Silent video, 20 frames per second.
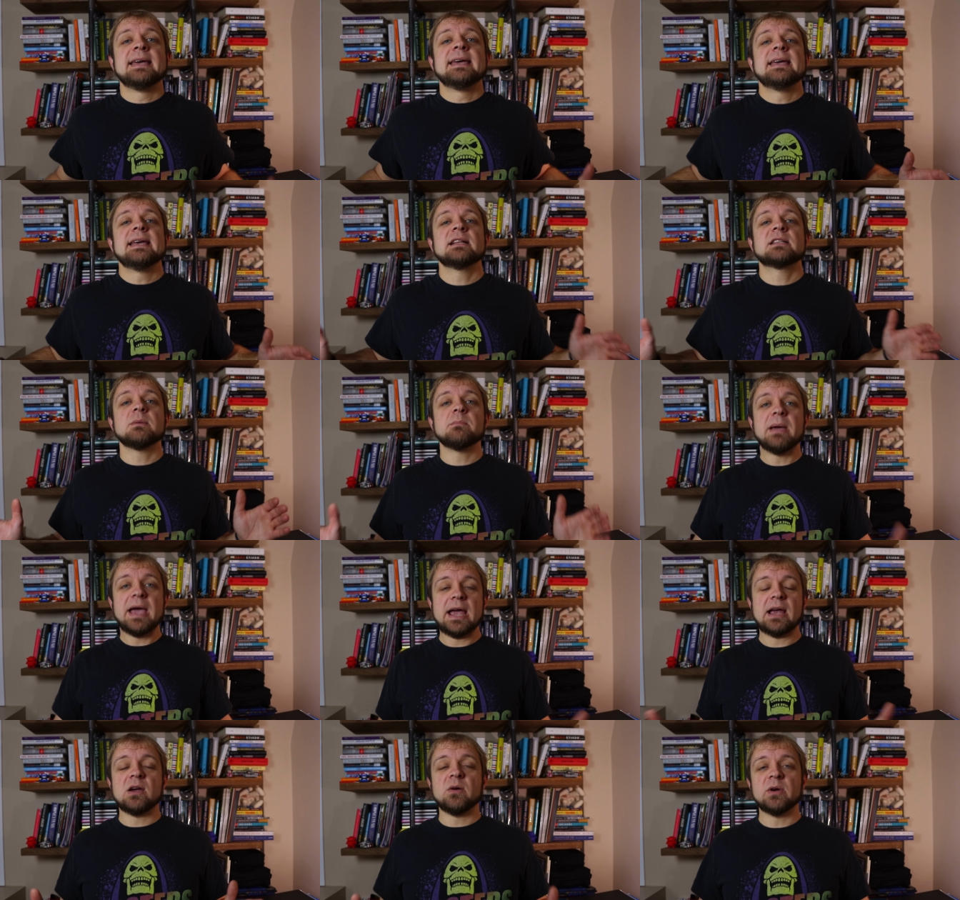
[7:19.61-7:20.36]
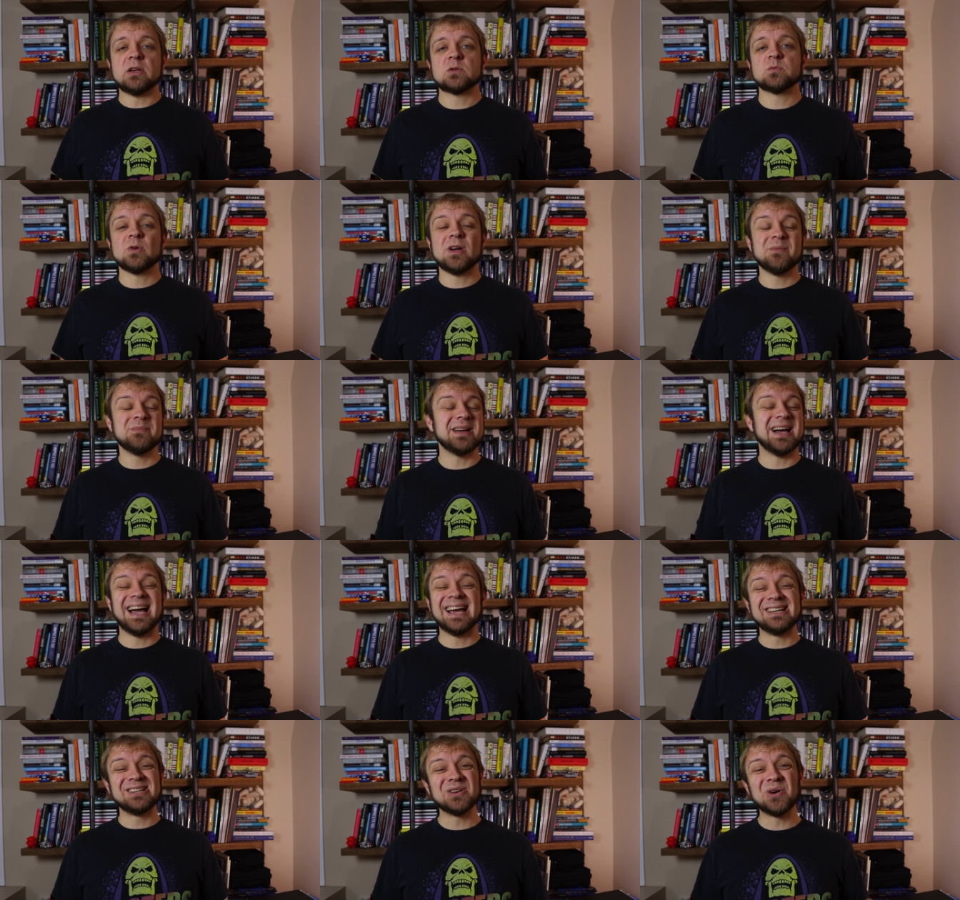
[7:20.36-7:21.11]
It's a macOS problem.
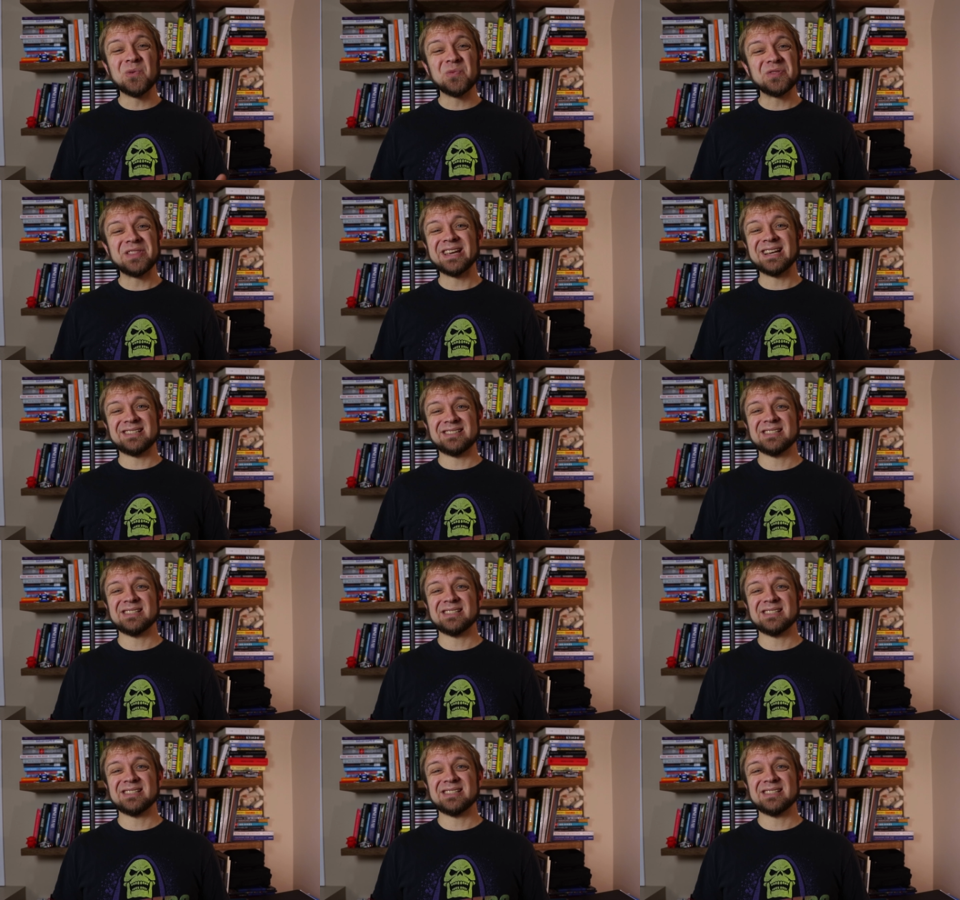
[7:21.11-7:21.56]
I don't think it's a